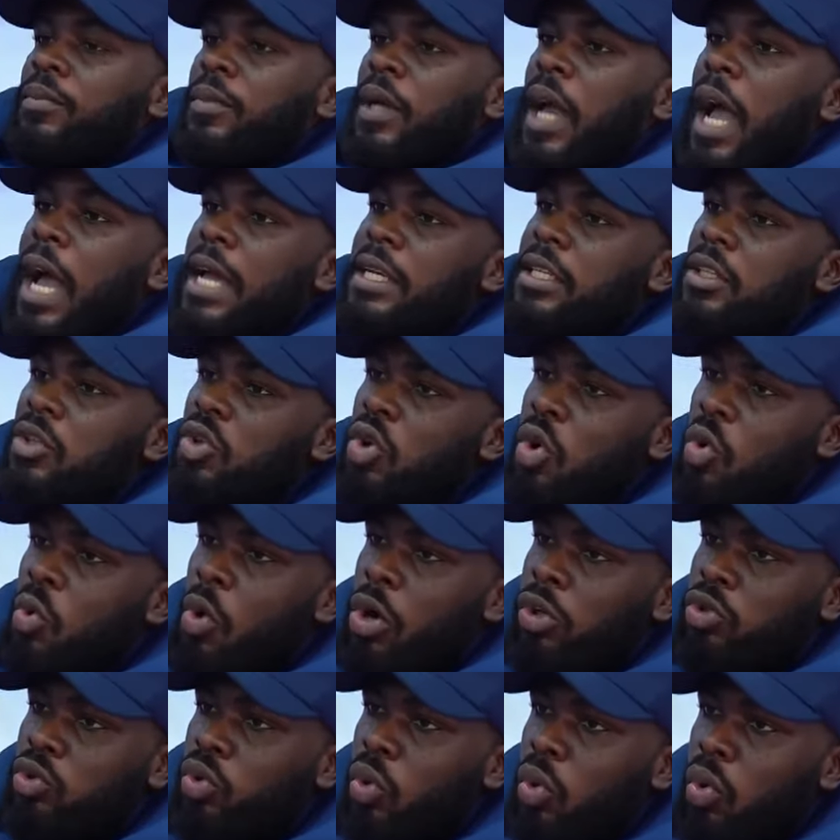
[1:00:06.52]
I didn't know
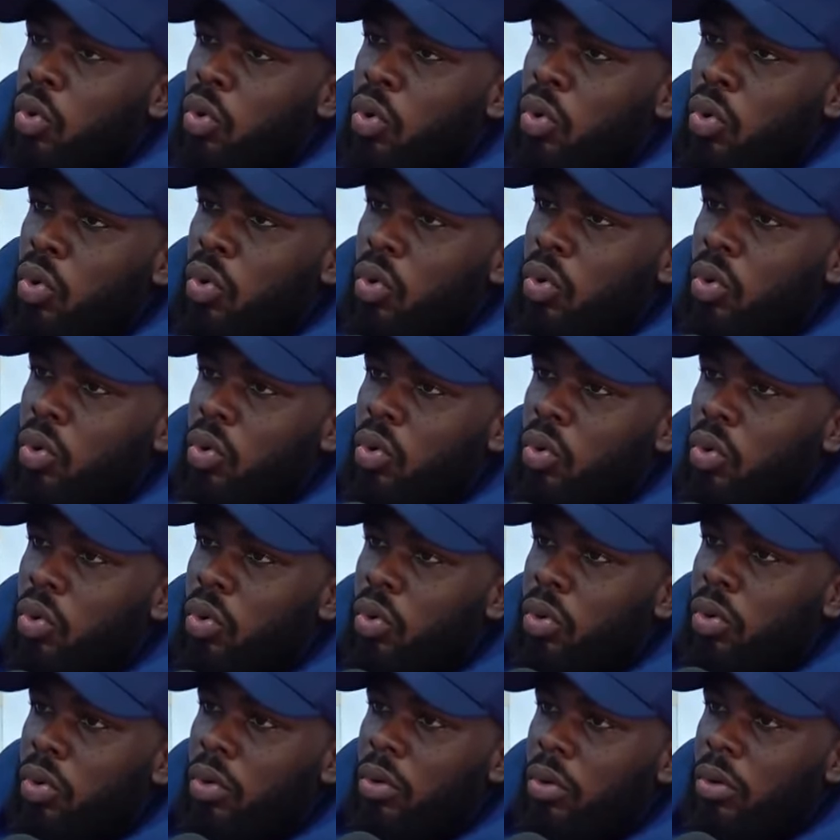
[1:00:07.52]
what to
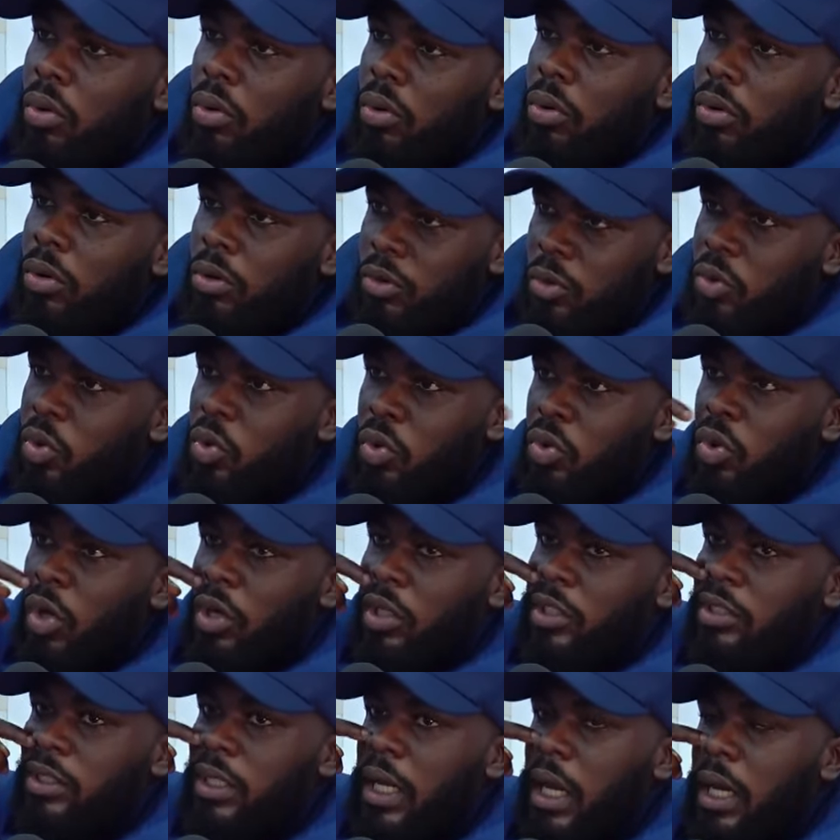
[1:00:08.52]
do. Do you
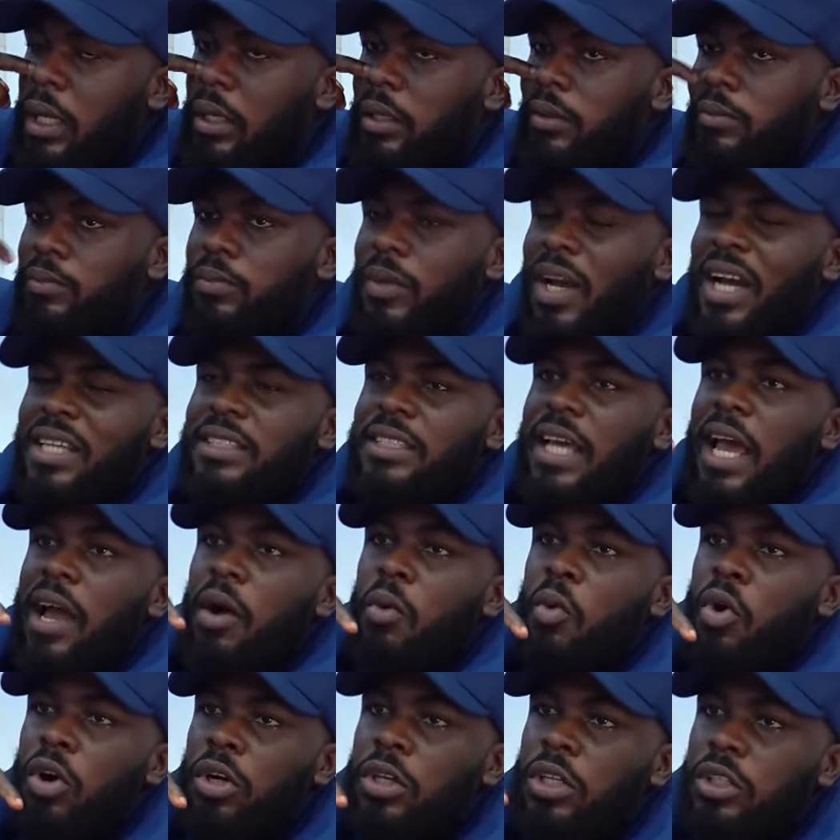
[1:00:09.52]
understand? I started
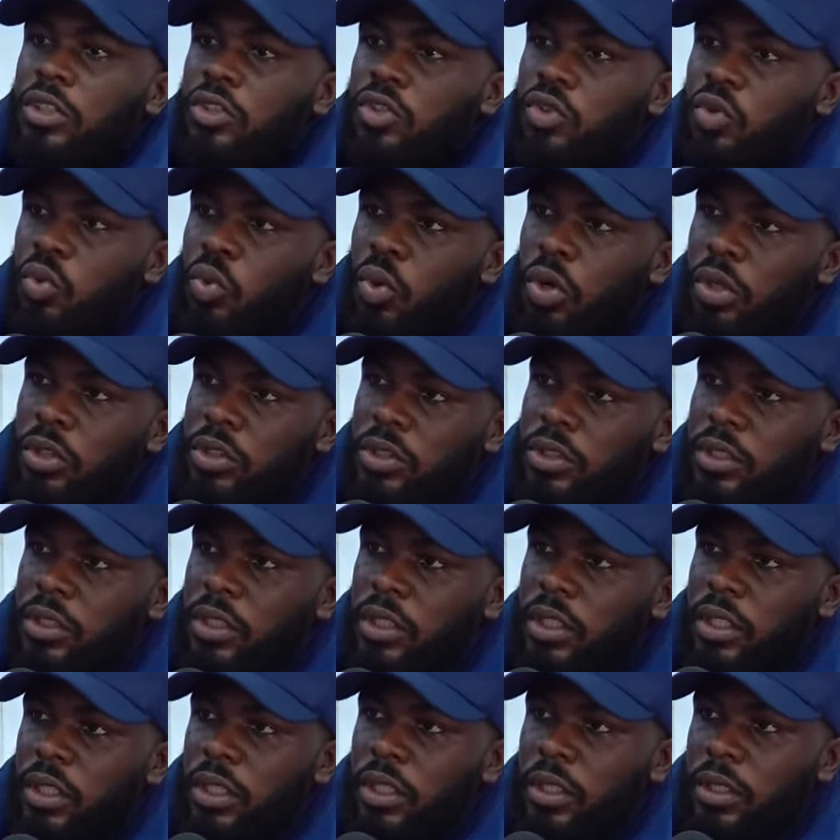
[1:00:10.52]
walking towards
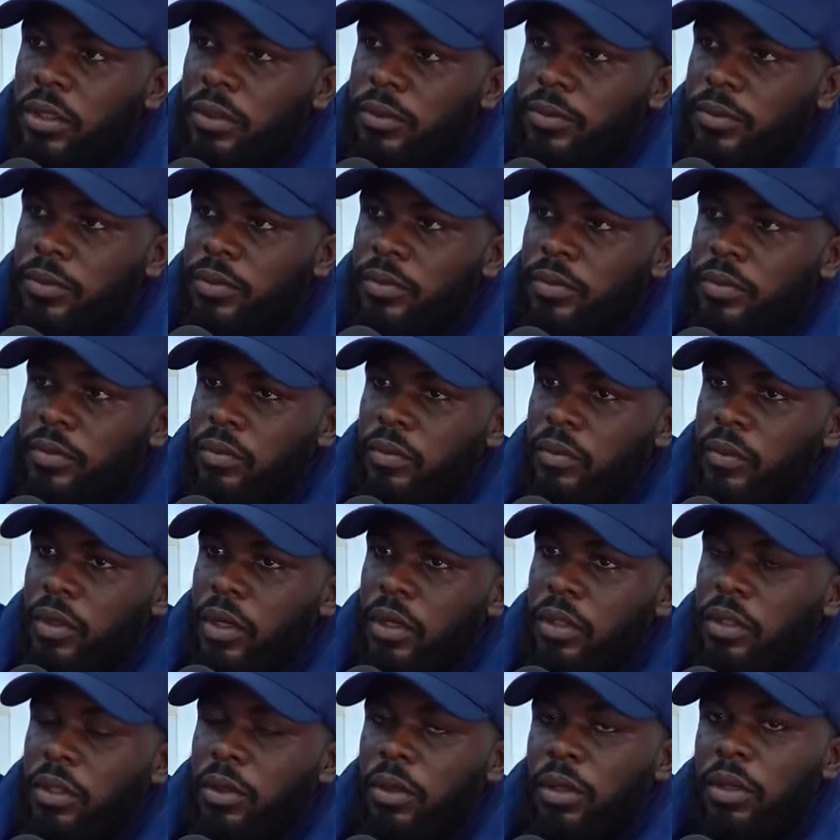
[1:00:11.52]
the body,
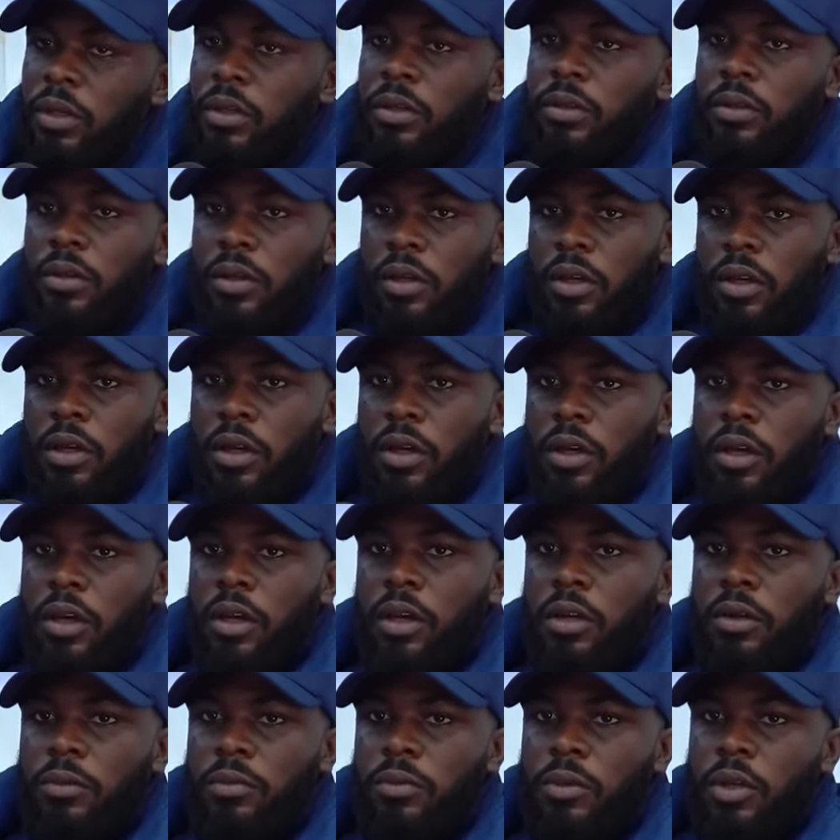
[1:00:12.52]
the
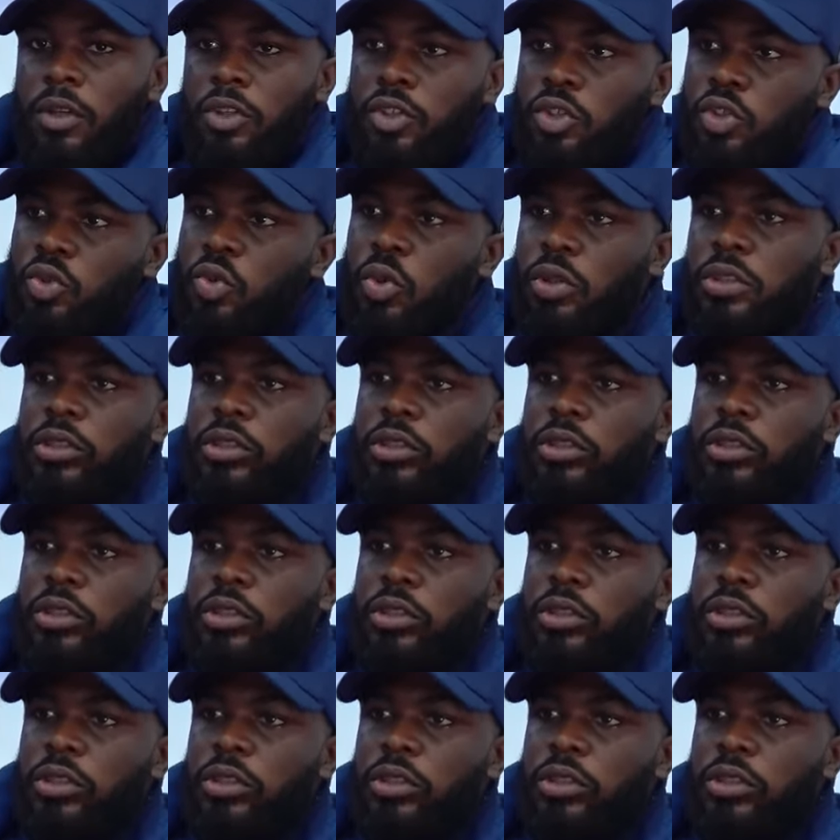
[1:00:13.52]
towards